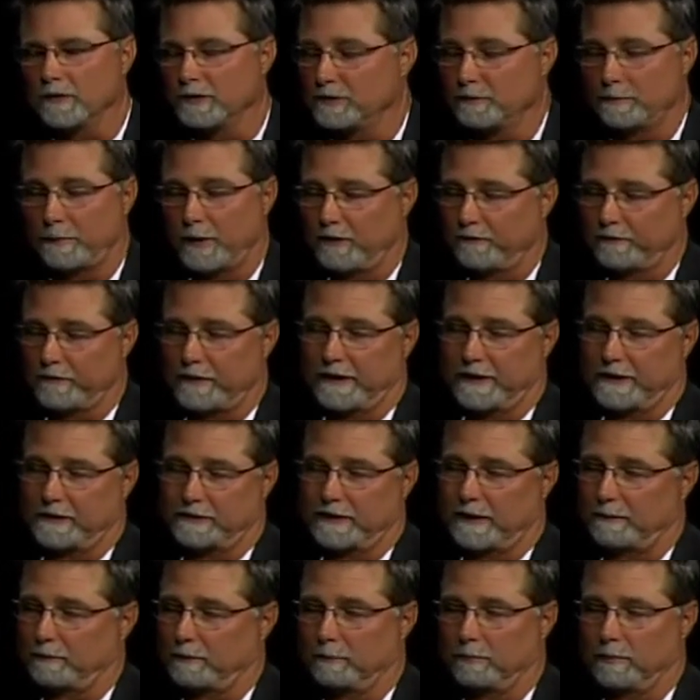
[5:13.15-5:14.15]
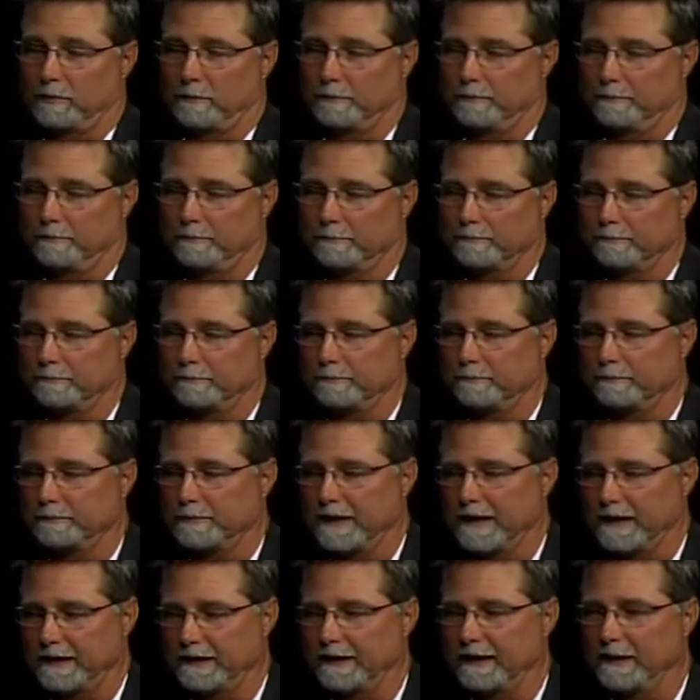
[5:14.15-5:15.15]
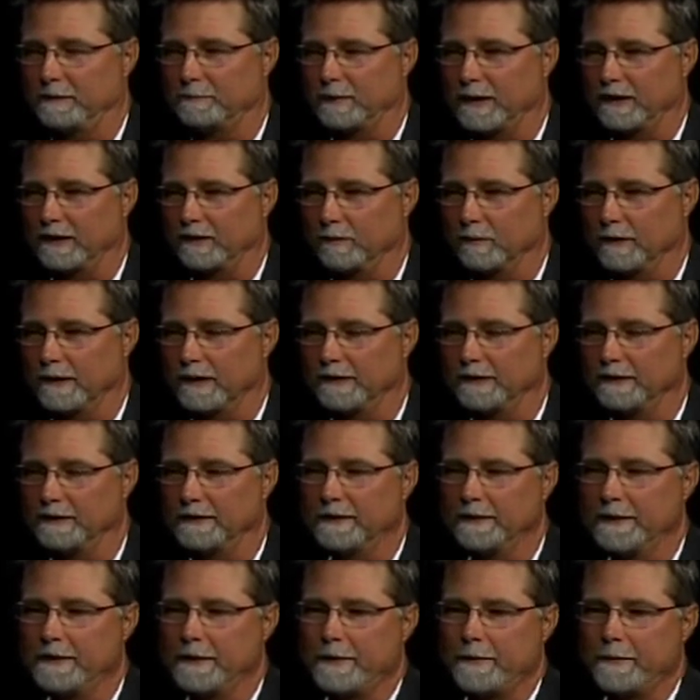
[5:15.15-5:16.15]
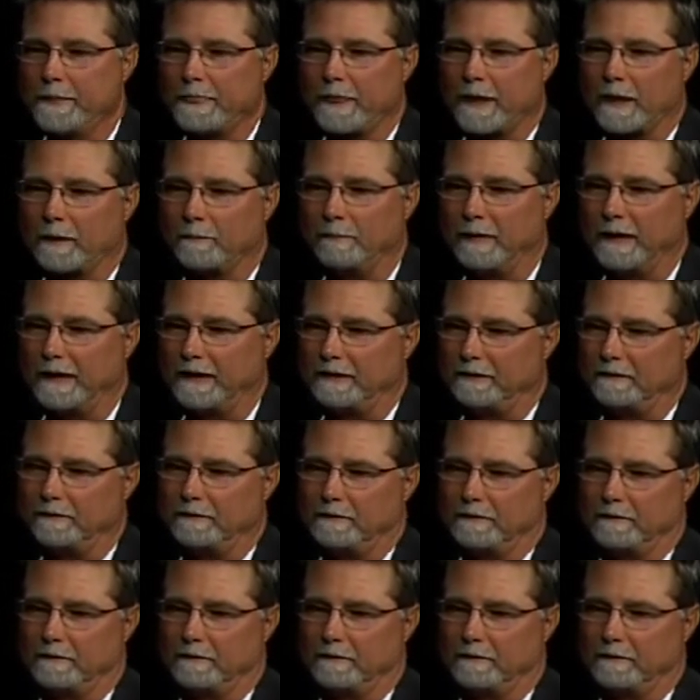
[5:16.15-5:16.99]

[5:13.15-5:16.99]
It's a perfectly acceptable technique, by the way. But